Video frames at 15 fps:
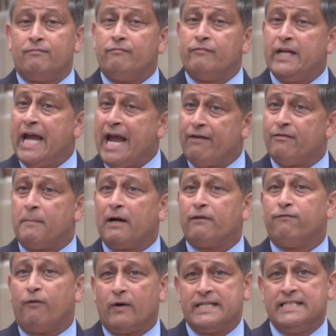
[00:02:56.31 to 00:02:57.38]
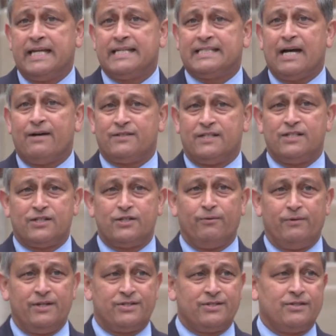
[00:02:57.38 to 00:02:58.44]
We have about 46,000
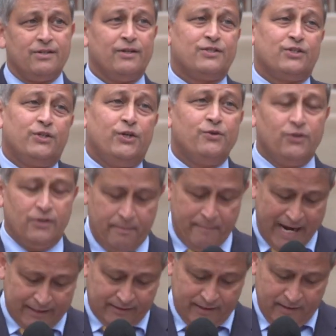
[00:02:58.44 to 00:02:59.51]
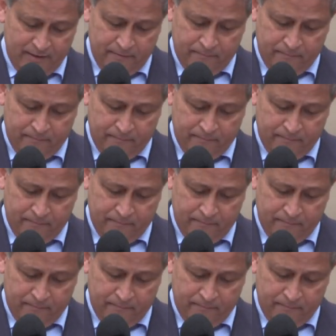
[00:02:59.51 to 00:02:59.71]
students, so you do the math.